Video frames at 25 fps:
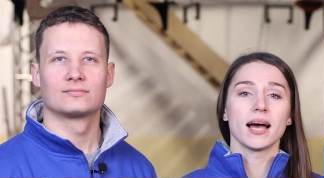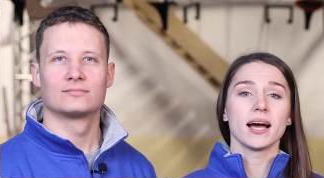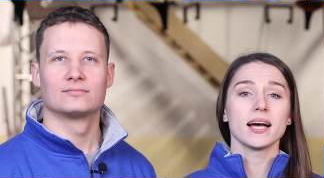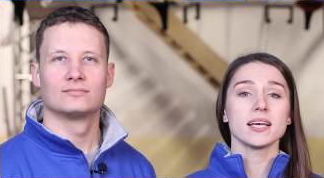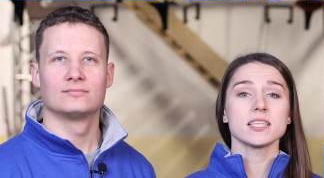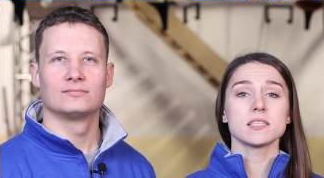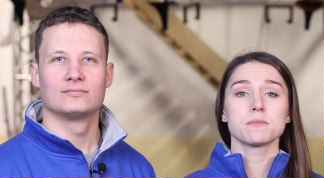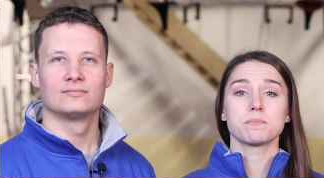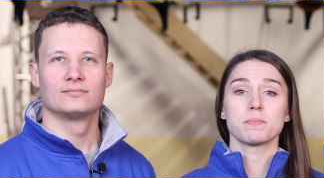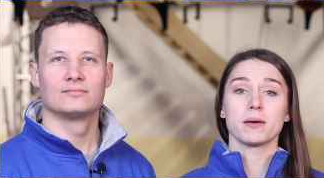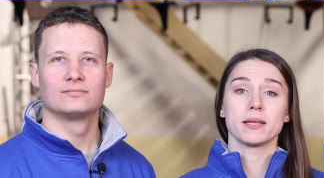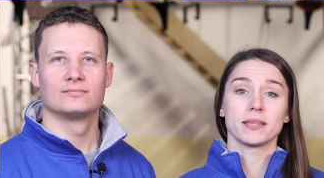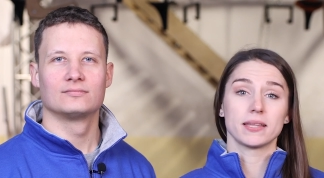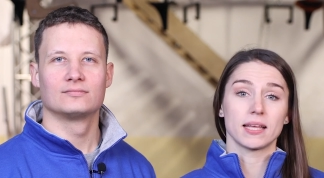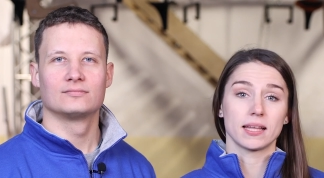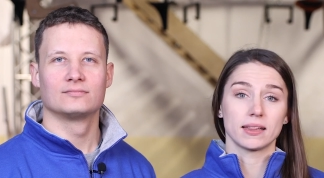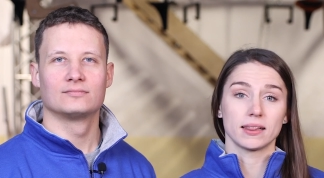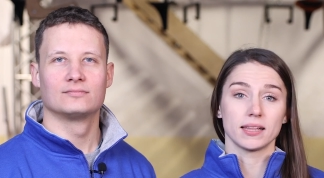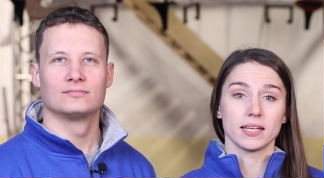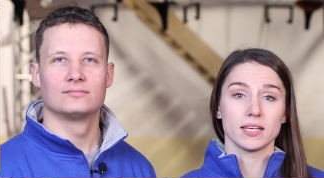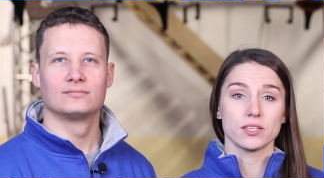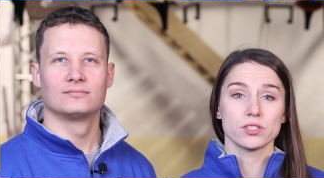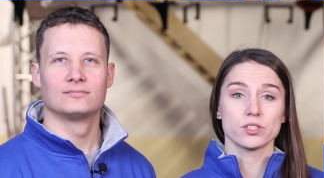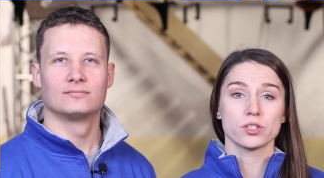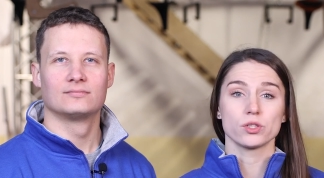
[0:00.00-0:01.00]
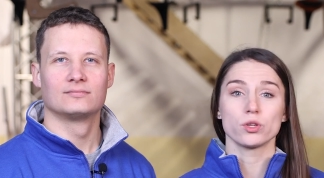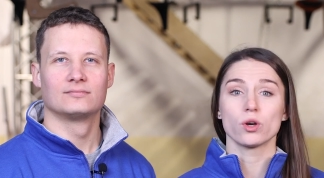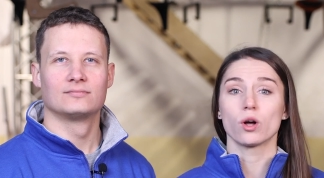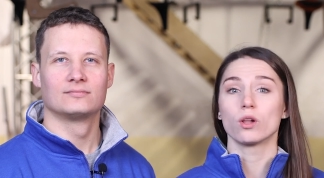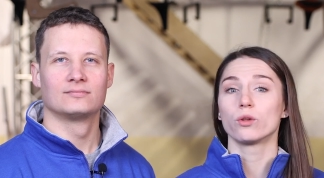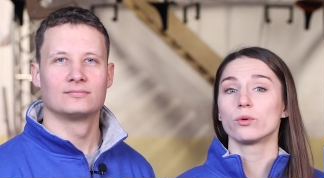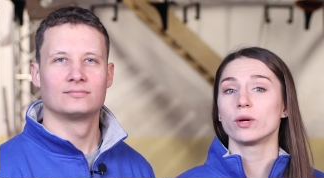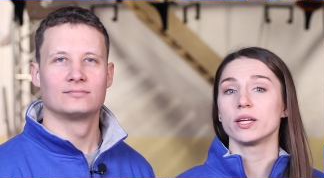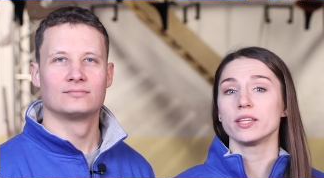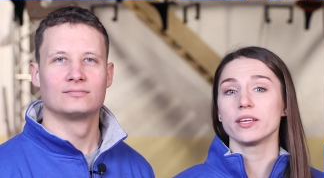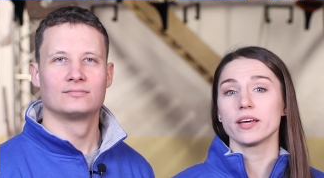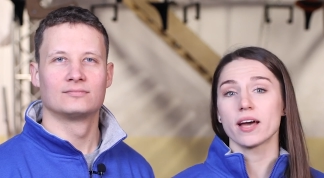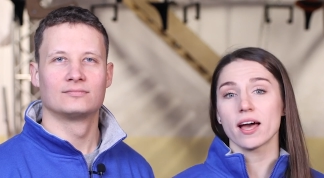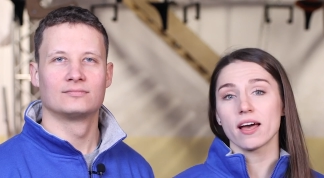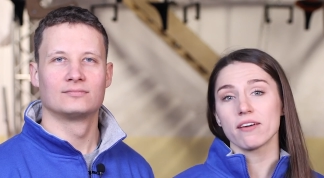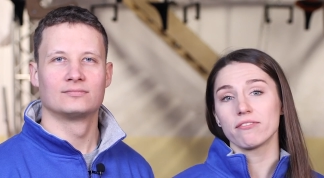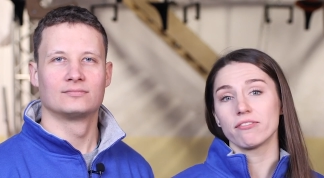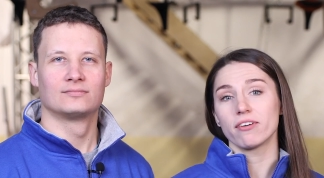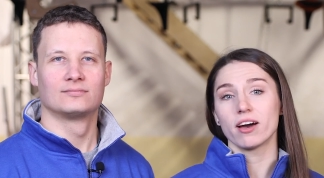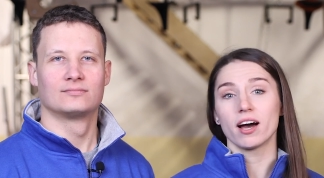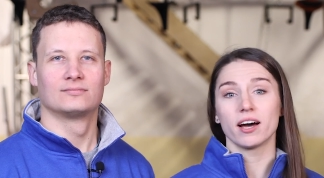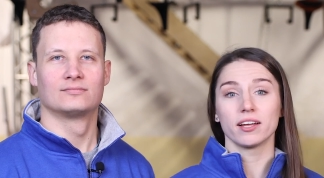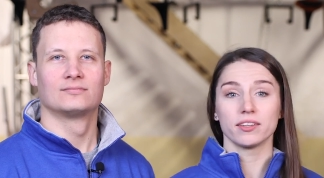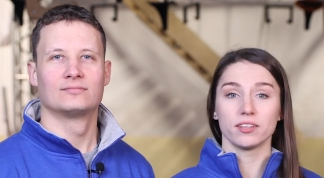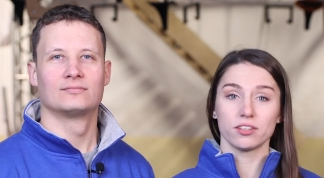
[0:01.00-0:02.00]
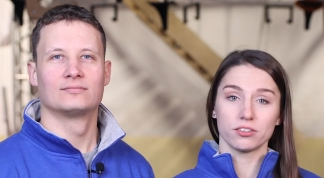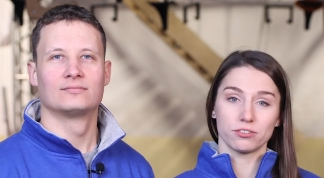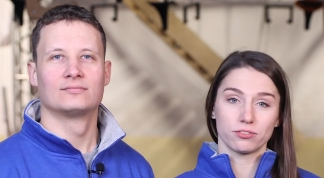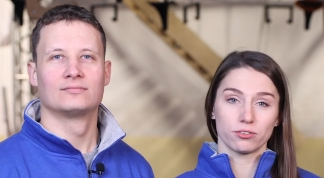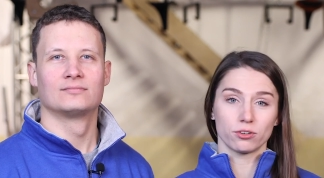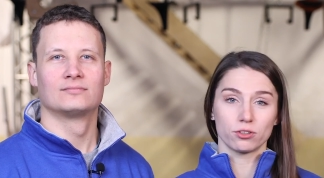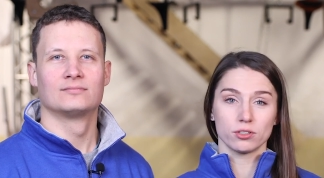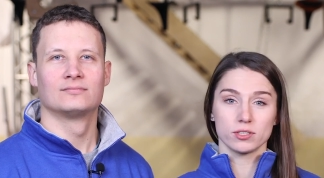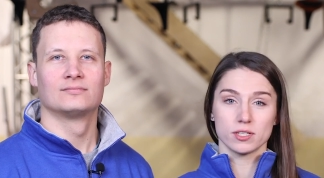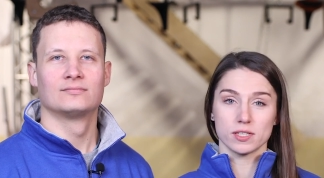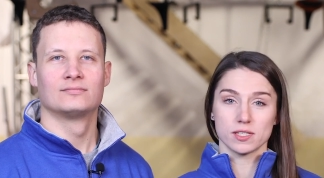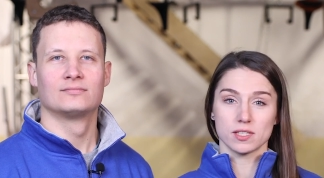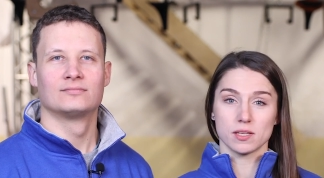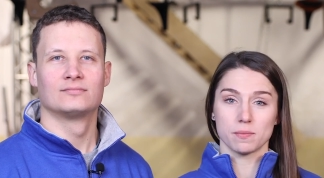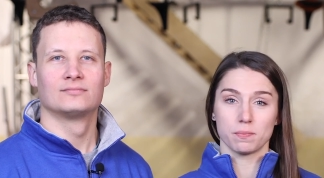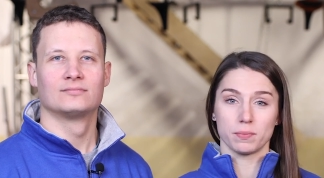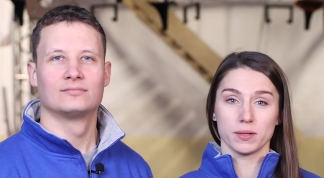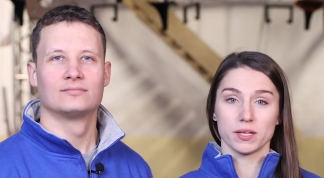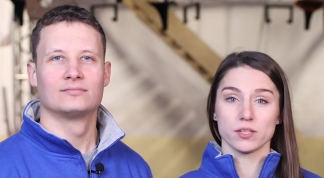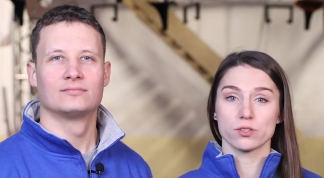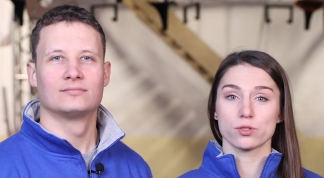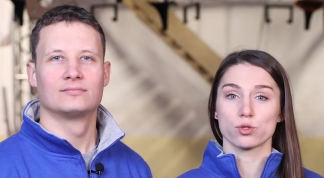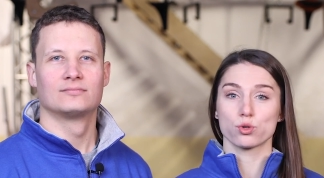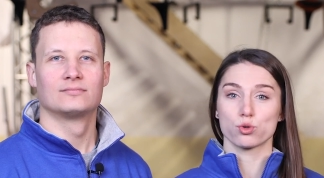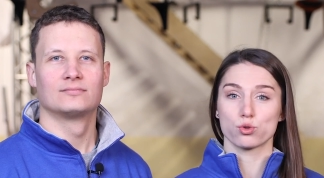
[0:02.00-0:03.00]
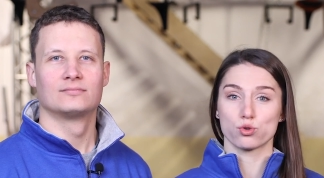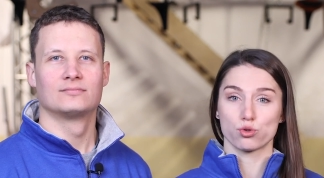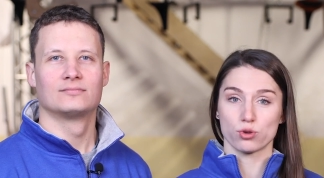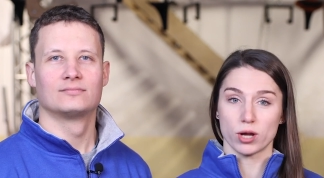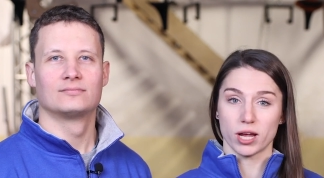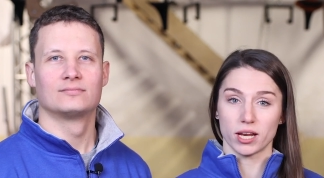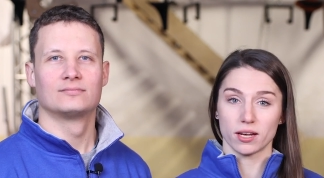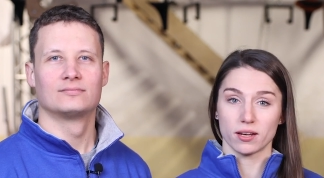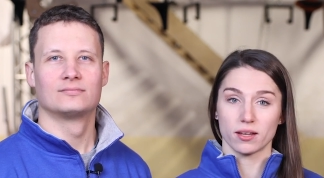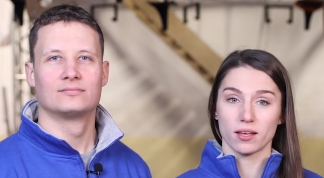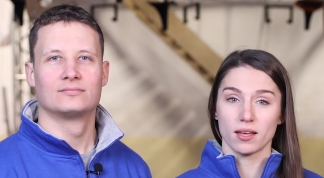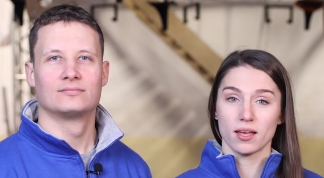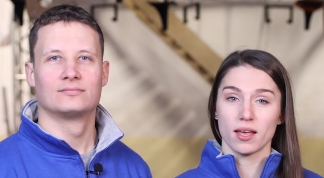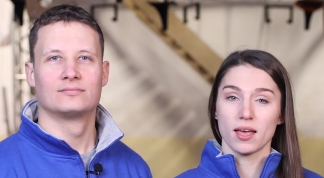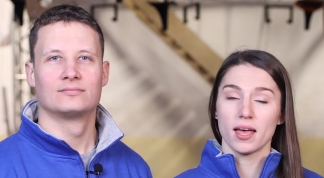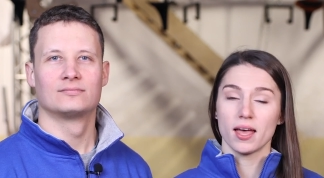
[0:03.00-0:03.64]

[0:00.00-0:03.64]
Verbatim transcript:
Speaker 1: As pentathletes, you already have other four disciplines to train,